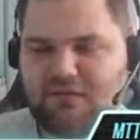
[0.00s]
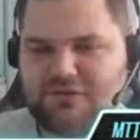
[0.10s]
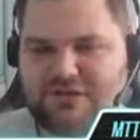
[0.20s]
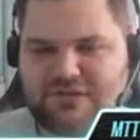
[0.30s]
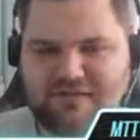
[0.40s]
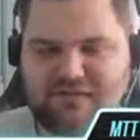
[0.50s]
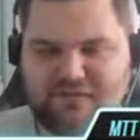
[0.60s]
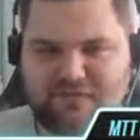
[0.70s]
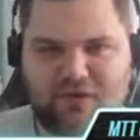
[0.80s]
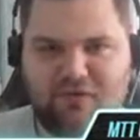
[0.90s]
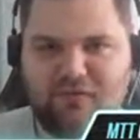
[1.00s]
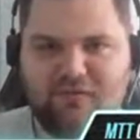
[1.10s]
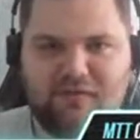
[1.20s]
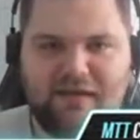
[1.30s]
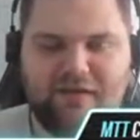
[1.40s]
just as a small
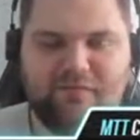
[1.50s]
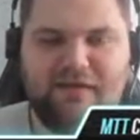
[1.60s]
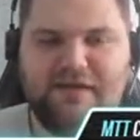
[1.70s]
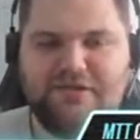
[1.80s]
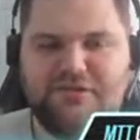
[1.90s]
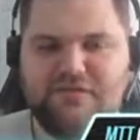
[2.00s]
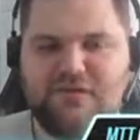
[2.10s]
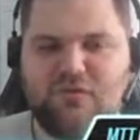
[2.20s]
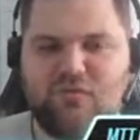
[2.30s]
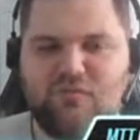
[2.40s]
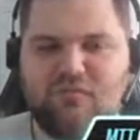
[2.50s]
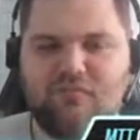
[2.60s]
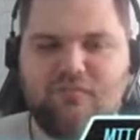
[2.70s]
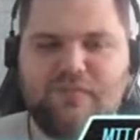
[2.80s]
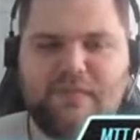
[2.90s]
explanation, so
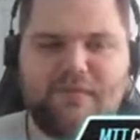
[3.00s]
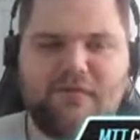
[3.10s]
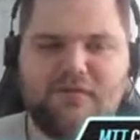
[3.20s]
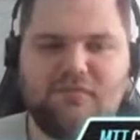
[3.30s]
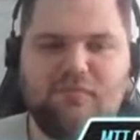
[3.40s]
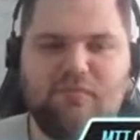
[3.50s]
people